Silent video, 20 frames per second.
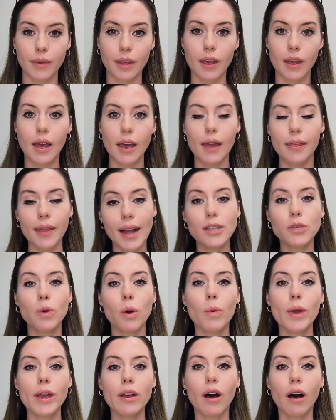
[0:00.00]
And that's what
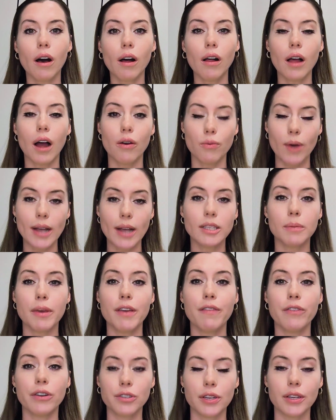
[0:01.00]
we call a recipe
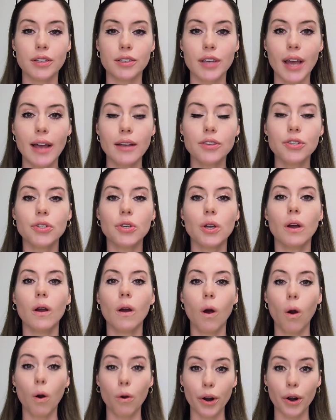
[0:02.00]
for success
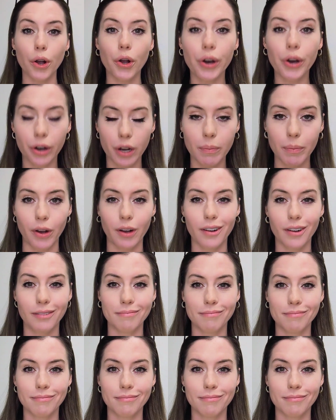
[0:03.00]
or a cookbook.